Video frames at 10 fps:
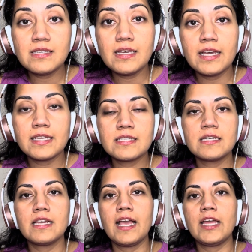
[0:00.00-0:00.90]
it
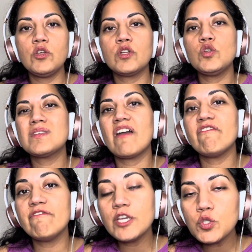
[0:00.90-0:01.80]
and you can use that
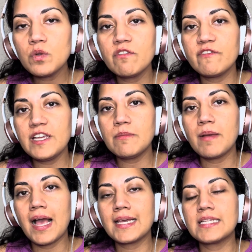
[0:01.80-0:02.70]
visual feedback,